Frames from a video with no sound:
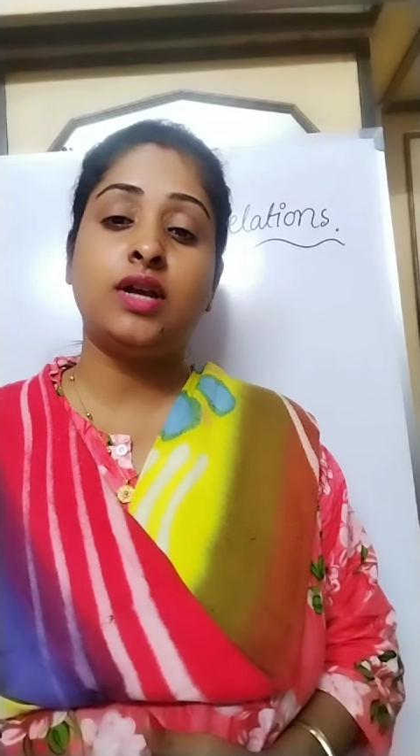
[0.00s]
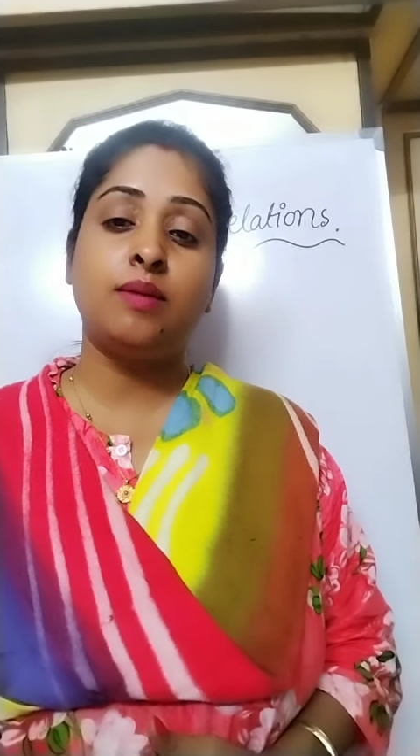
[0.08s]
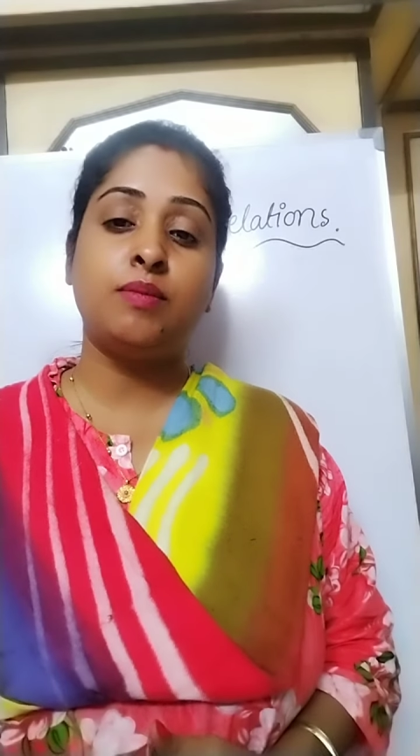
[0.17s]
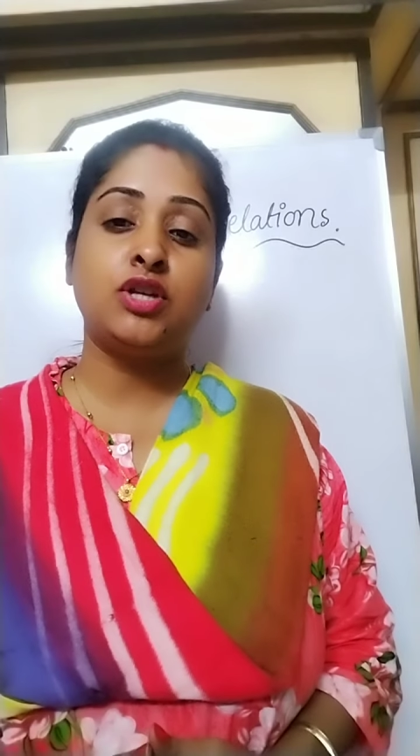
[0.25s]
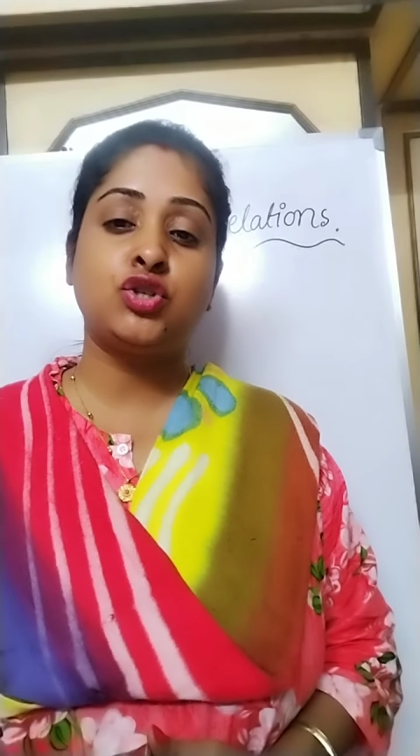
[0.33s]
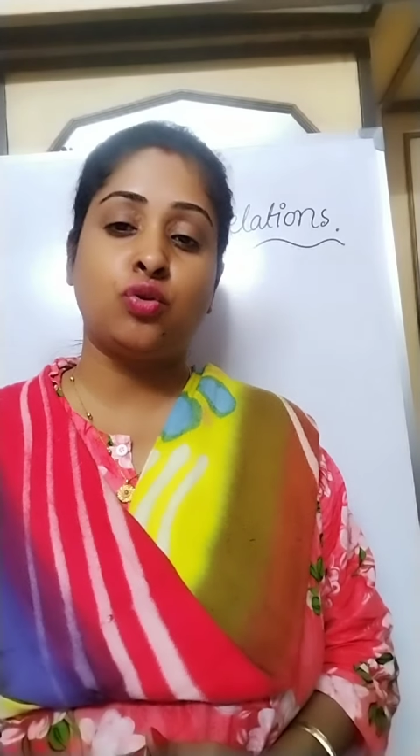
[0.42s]

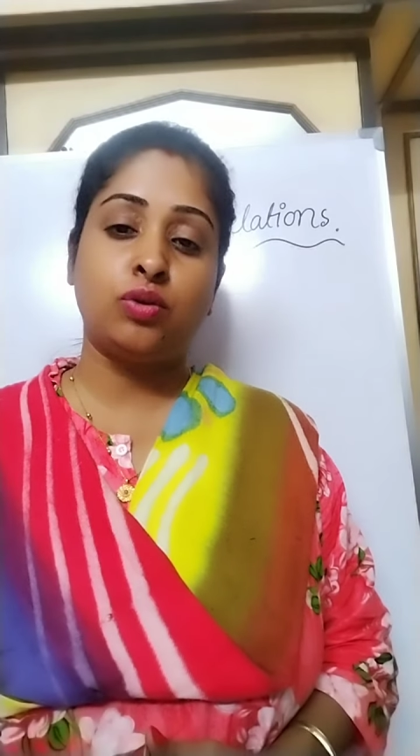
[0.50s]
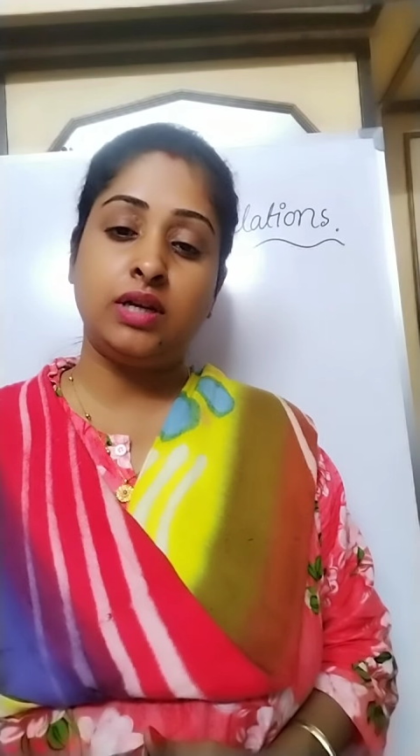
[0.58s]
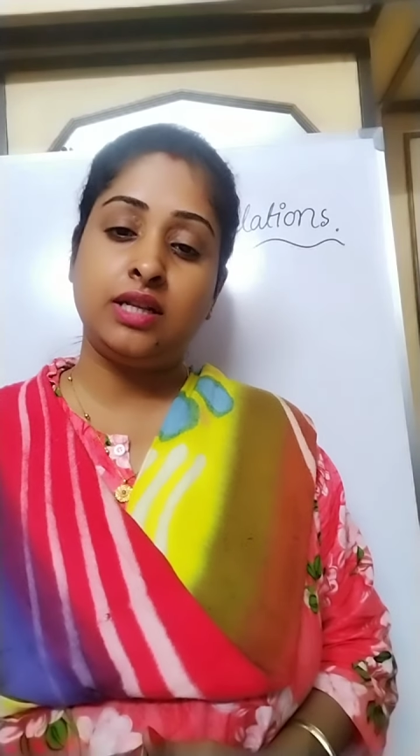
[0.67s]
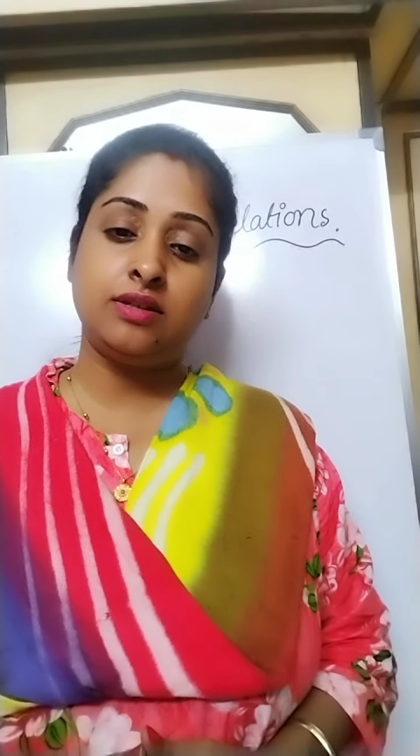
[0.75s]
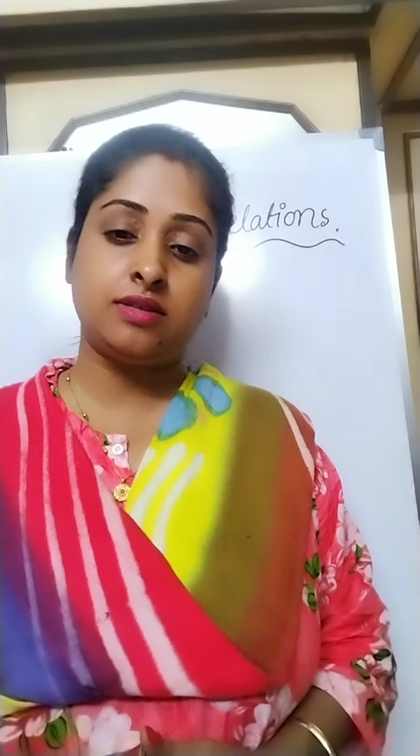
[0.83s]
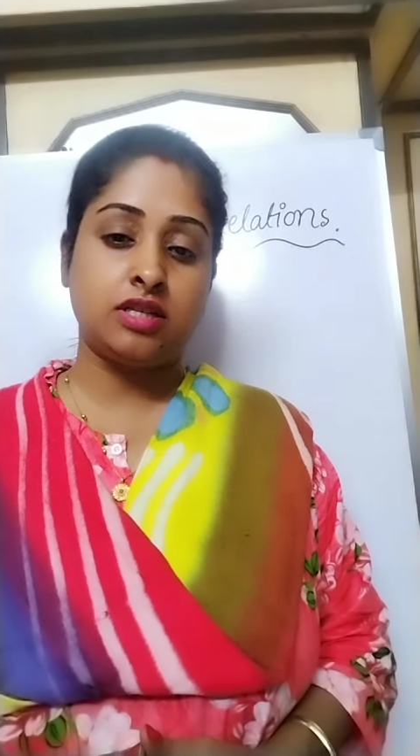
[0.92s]
image only
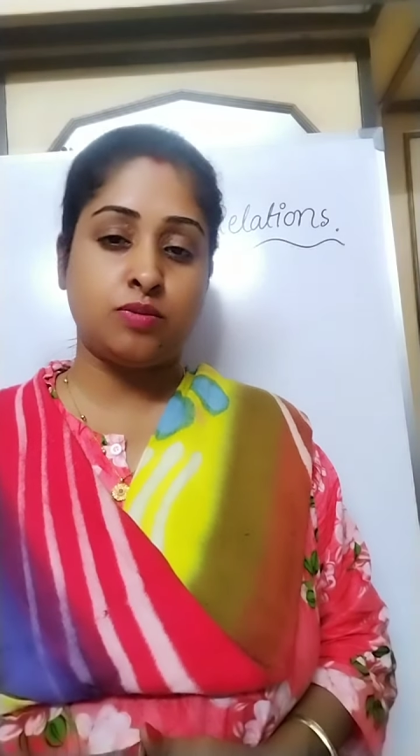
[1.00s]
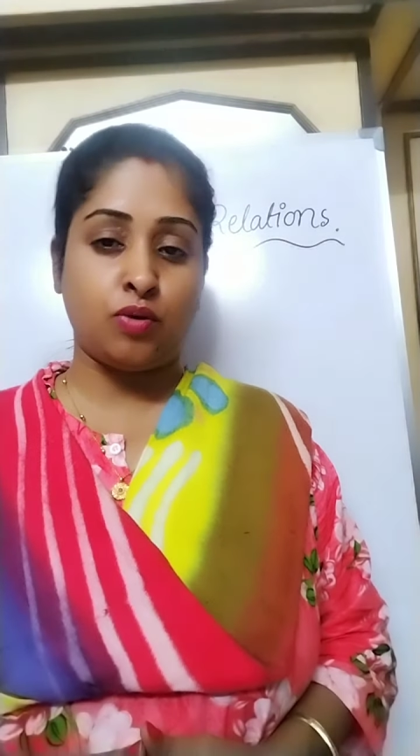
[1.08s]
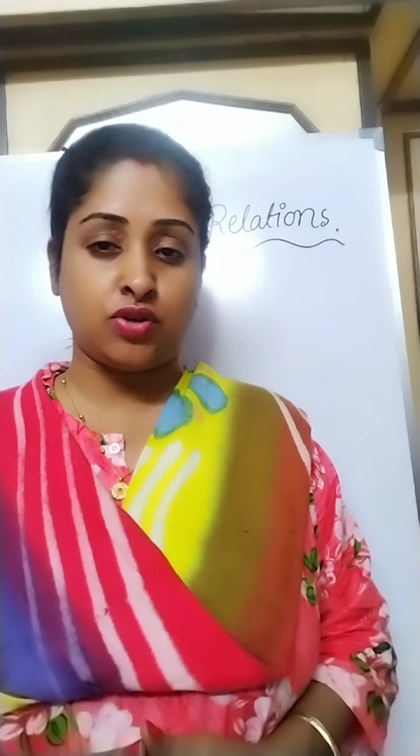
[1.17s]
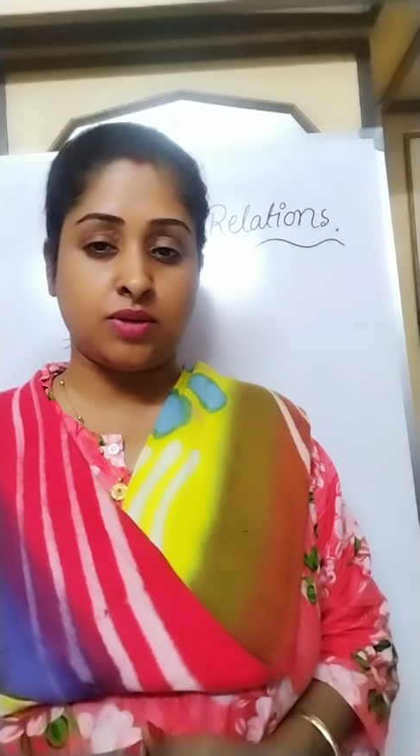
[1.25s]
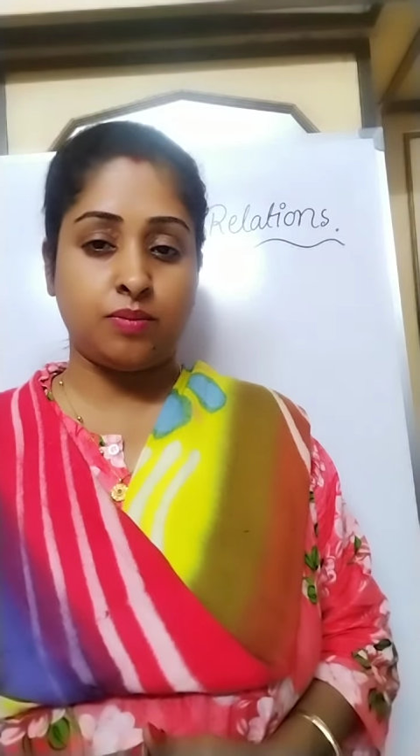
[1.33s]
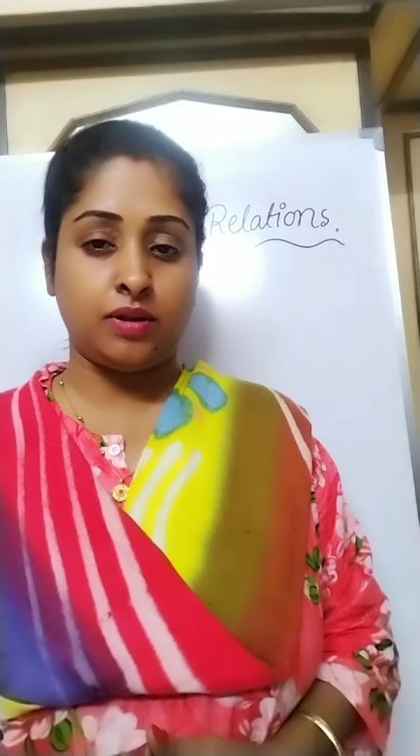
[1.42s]
this is
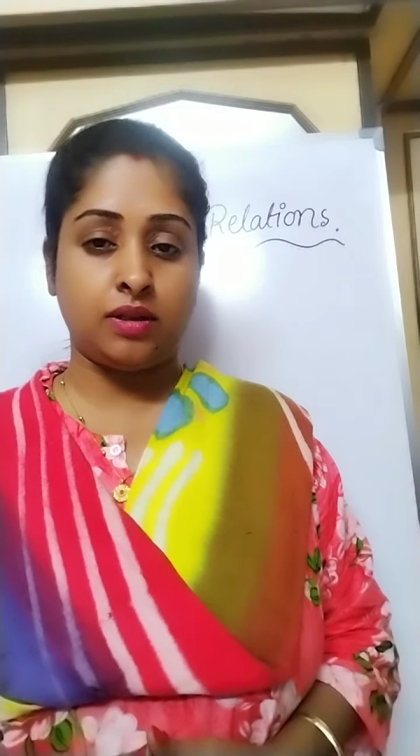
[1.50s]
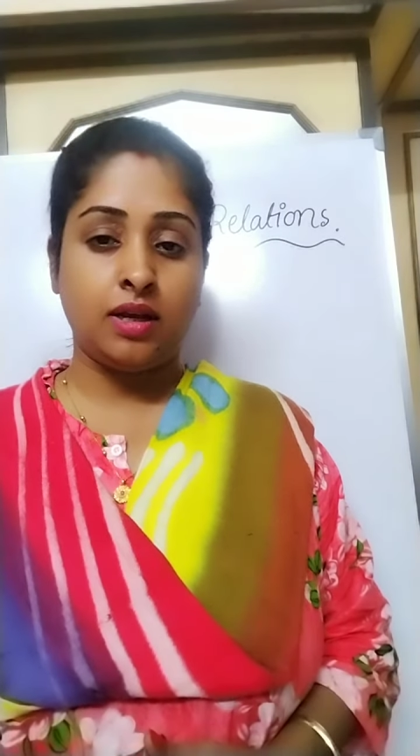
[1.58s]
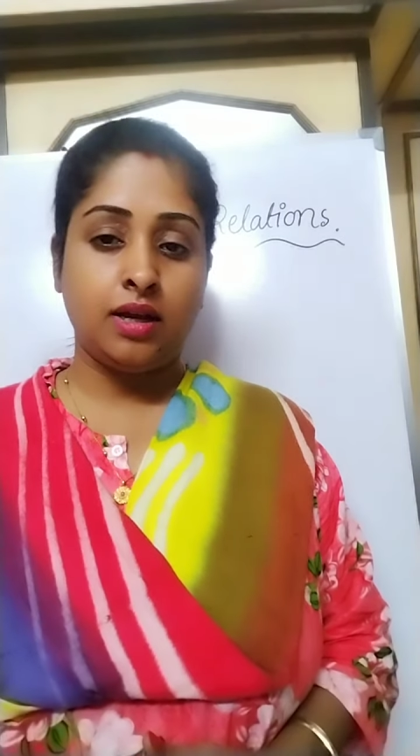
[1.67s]
possible